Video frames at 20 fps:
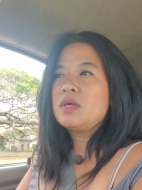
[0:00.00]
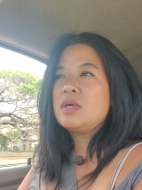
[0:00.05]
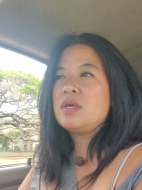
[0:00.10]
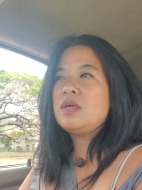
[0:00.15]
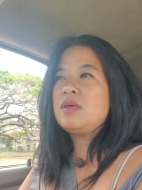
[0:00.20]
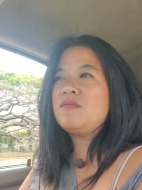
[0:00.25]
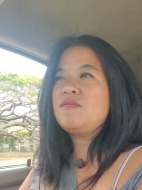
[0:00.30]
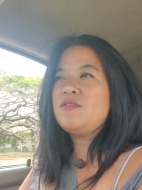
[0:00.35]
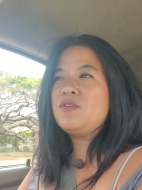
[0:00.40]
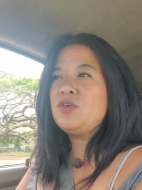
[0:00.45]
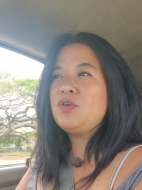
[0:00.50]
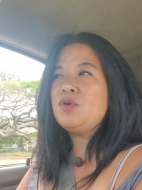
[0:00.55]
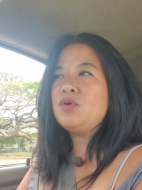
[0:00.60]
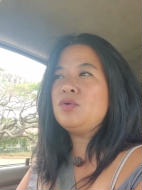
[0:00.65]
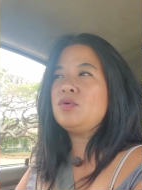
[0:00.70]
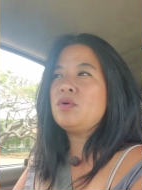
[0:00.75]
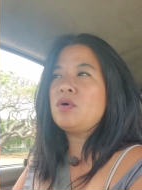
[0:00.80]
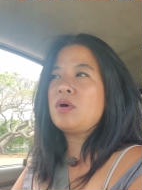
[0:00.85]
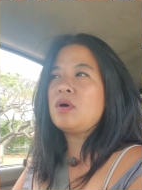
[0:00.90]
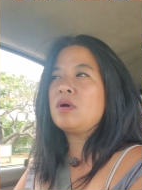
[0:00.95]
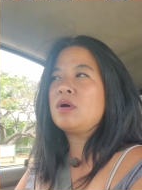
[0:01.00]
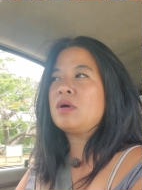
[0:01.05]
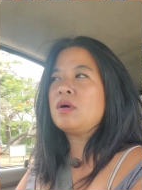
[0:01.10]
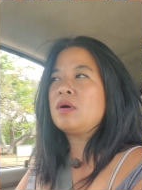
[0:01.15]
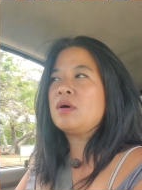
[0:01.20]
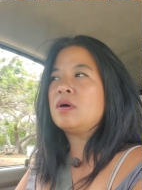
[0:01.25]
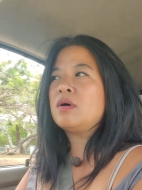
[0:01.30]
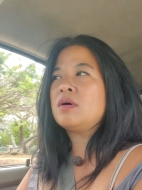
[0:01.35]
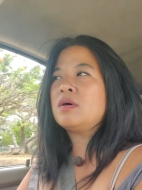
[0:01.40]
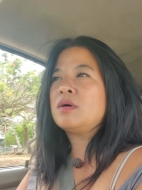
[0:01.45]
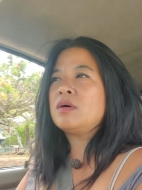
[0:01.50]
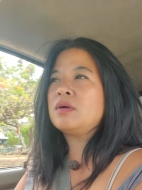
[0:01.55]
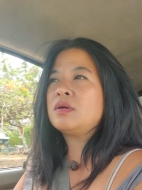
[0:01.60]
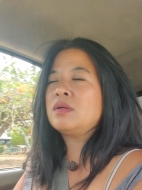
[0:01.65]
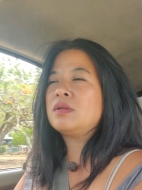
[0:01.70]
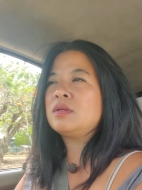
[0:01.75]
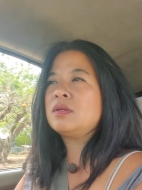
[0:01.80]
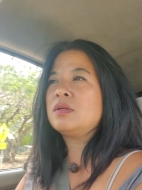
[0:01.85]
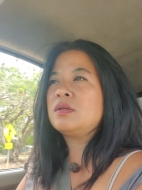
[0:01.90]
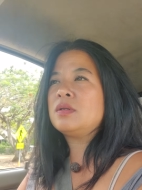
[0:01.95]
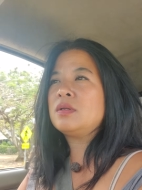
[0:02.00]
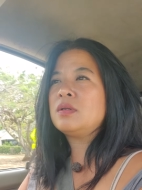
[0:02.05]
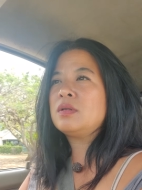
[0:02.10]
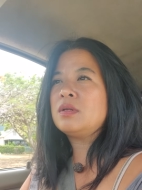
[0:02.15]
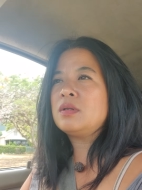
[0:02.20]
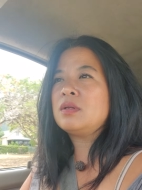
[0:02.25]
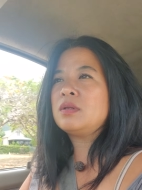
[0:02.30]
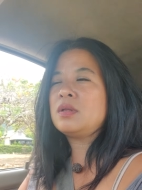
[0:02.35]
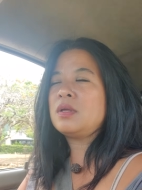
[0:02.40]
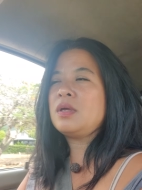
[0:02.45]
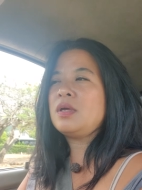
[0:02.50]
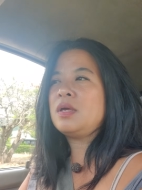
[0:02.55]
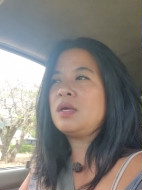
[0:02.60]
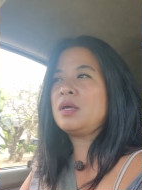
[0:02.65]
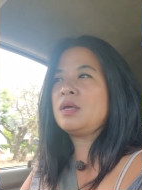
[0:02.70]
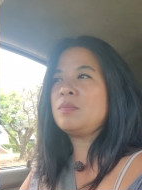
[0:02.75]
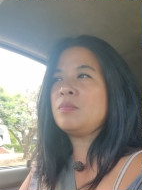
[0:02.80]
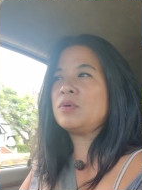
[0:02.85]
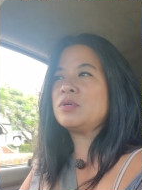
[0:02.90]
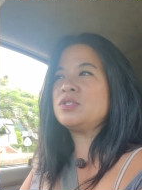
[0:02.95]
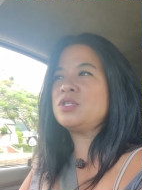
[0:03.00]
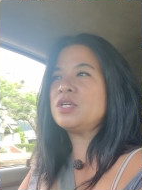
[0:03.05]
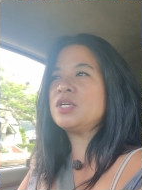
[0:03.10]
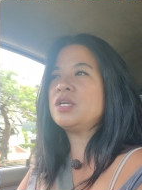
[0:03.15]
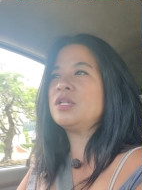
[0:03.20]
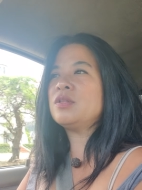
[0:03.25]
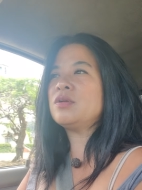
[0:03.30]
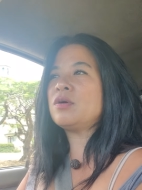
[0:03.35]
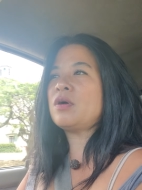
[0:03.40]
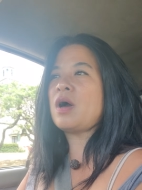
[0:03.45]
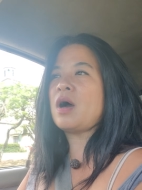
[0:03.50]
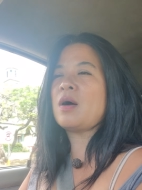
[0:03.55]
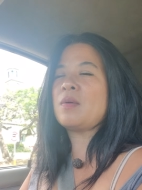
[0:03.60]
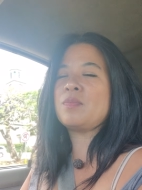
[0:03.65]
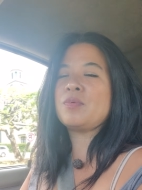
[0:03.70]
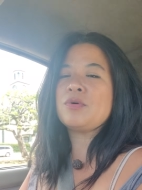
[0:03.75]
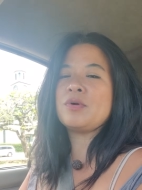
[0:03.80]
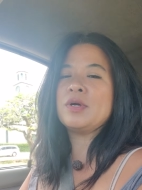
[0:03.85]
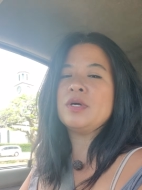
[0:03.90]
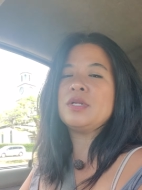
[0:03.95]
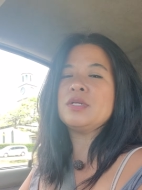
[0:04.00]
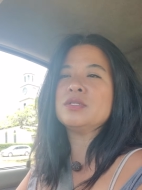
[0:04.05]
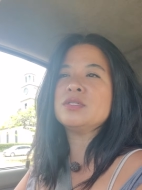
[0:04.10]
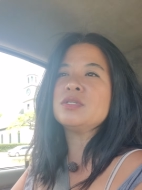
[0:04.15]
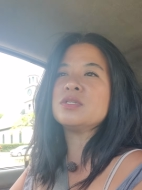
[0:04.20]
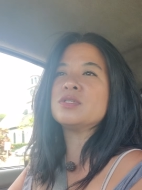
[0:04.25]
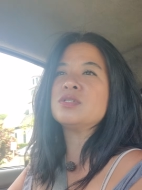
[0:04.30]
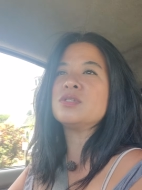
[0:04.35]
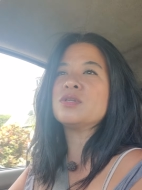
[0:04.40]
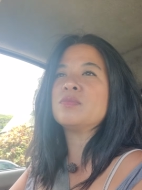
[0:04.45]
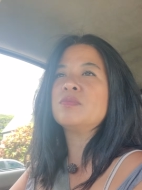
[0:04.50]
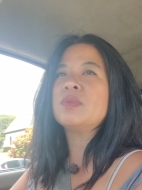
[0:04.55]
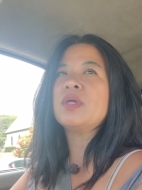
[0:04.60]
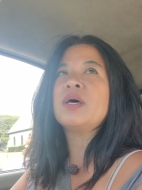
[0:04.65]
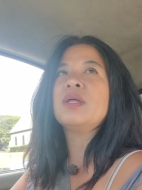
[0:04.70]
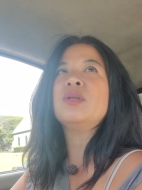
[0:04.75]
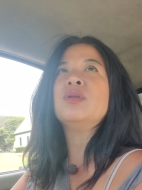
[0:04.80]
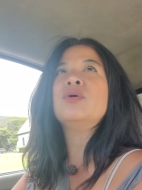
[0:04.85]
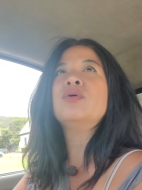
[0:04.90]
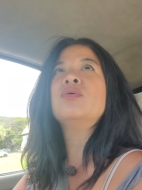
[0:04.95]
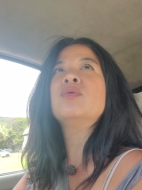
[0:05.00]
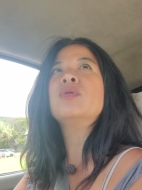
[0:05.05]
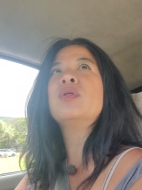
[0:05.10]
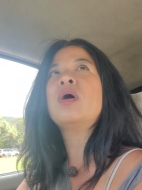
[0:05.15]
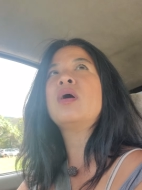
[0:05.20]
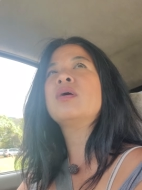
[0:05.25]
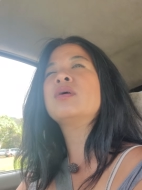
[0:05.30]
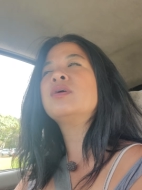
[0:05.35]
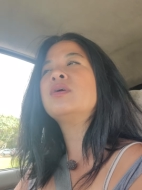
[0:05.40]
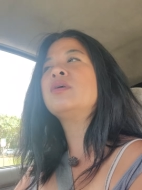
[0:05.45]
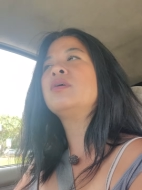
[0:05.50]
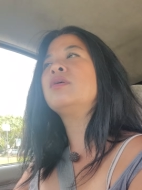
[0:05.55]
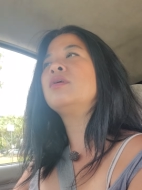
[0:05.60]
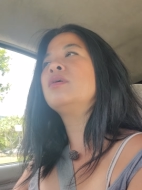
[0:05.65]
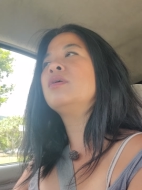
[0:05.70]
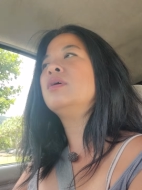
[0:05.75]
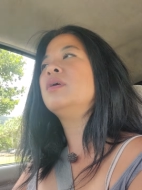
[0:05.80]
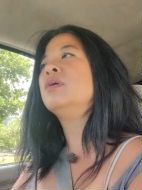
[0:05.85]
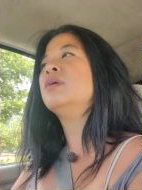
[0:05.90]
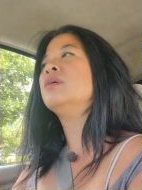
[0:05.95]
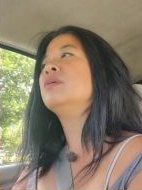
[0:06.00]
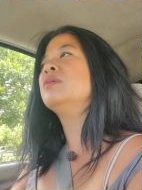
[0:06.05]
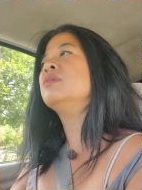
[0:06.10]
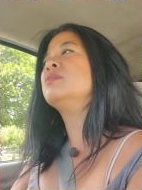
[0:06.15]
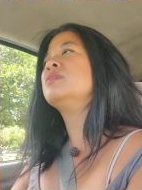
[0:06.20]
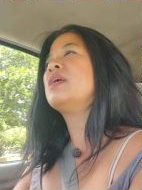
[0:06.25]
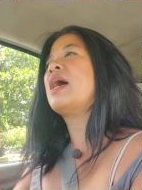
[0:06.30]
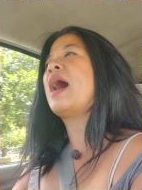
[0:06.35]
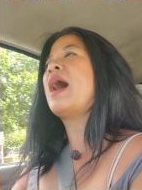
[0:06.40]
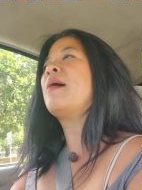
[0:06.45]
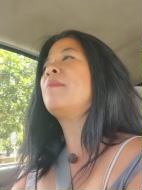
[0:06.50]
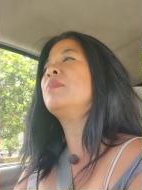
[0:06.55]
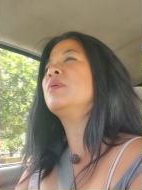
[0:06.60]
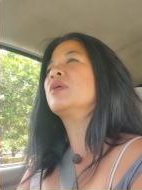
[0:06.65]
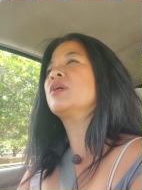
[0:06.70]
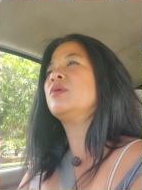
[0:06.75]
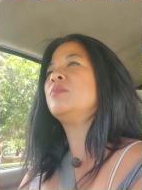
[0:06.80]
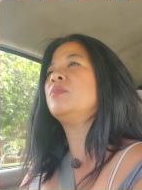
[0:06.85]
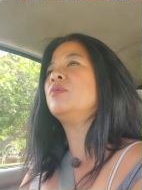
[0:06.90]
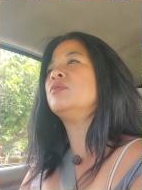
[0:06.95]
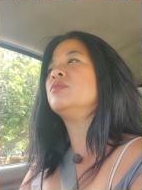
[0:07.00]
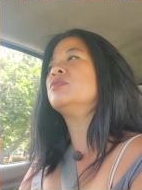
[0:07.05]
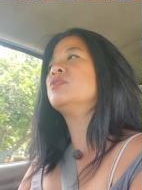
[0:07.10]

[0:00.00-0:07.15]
If you are on a particular operating system that no longer is applicable